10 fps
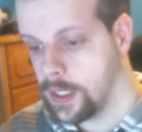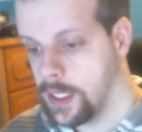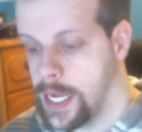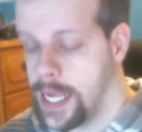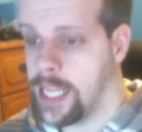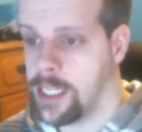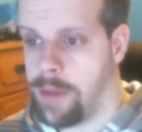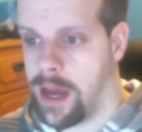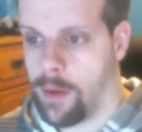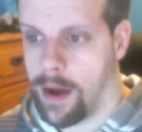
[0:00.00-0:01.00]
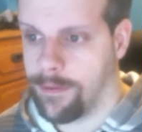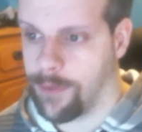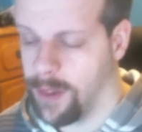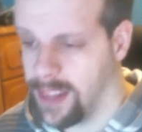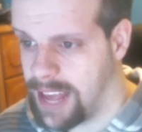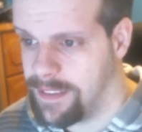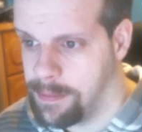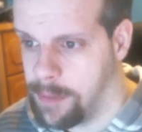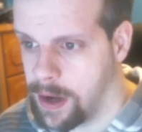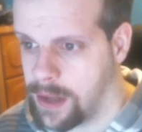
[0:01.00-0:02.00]
It's been around for 11
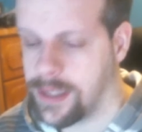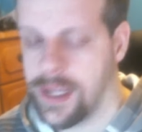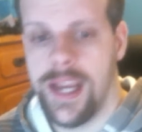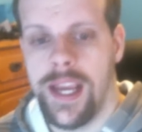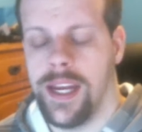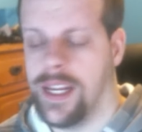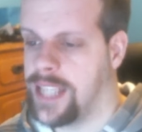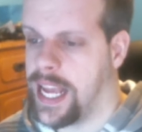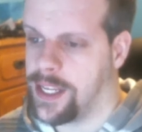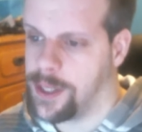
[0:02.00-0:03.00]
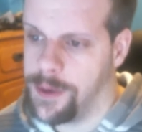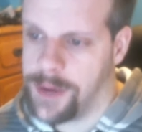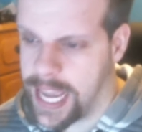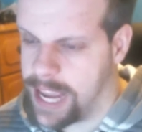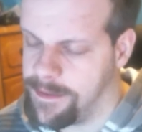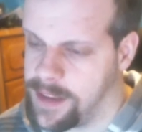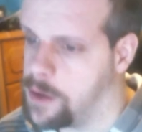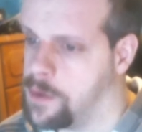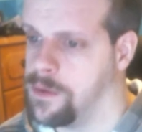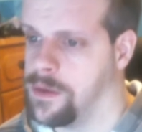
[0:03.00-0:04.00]
months and has had 2K
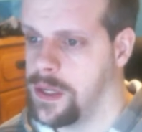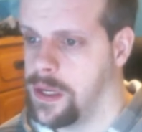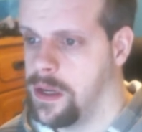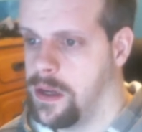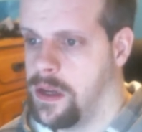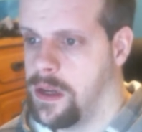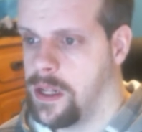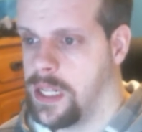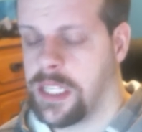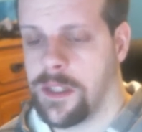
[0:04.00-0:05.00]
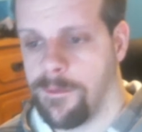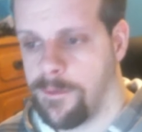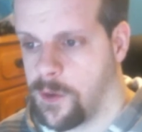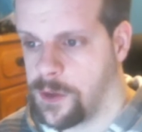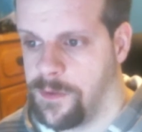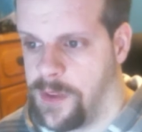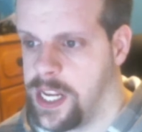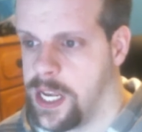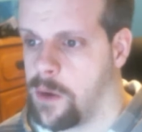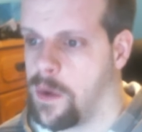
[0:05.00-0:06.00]
views is the first
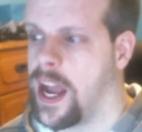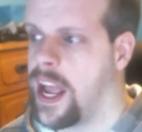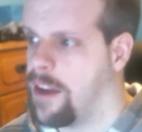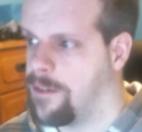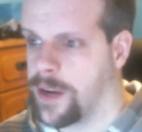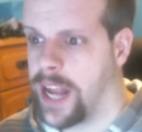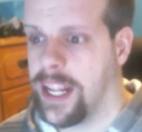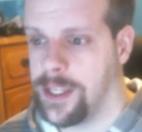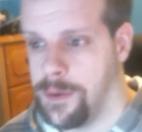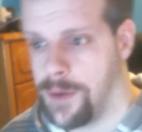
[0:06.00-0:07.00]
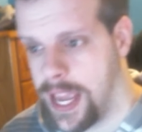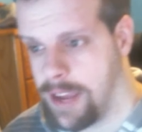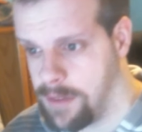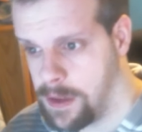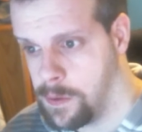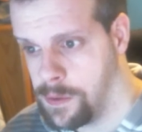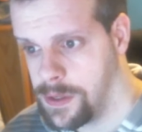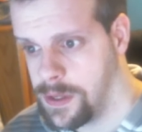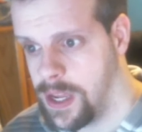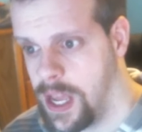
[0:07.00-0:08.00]
video I ever got 2K views.
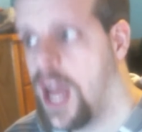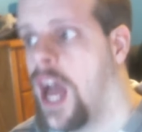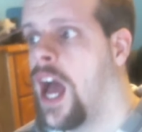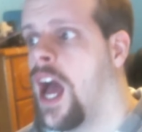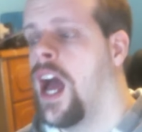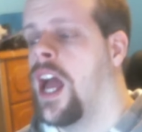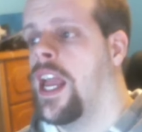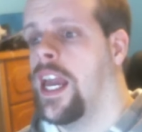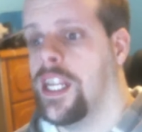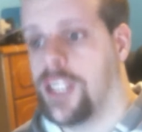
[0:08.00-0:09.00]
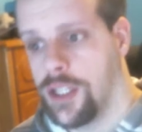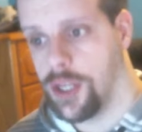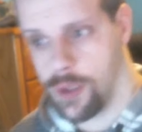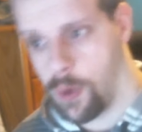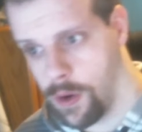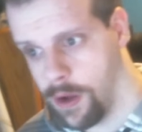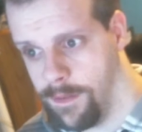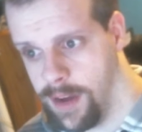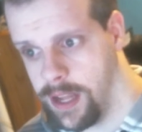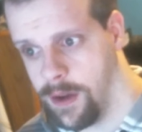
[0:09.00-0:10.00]
And it's a tutorial
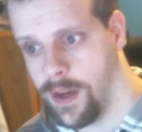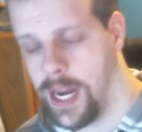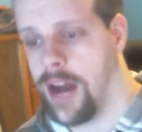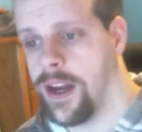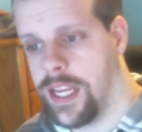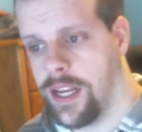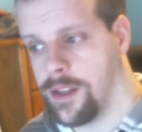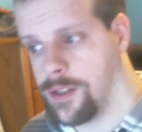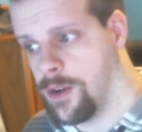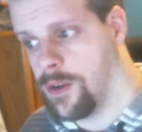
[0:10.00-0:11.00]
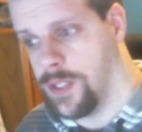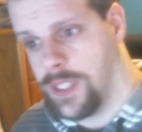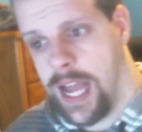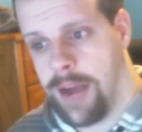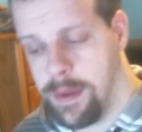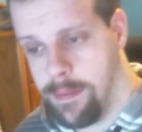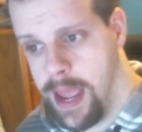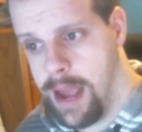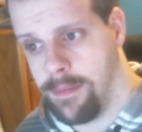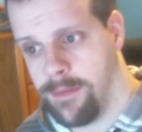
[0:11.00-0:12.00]
video on how to get a certain zombie
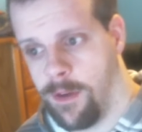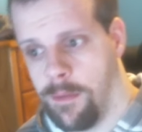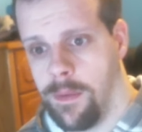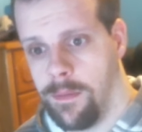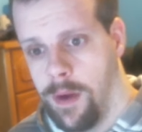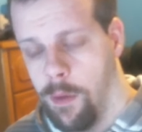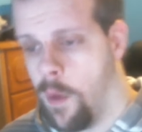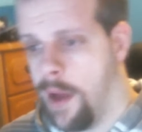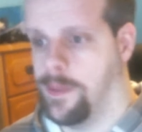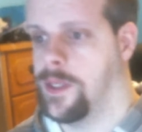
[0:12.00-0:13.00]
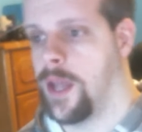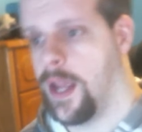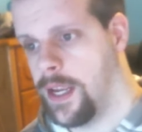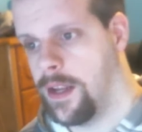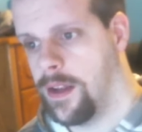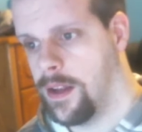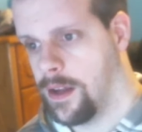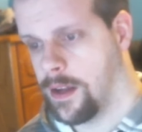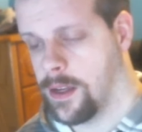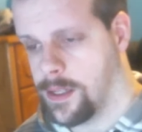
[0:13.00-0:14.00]
map from a website.
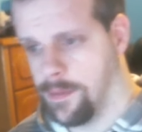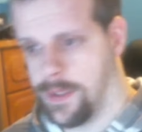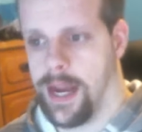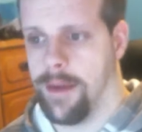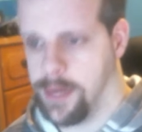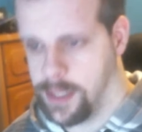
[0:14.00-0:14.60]
Custom Zombies.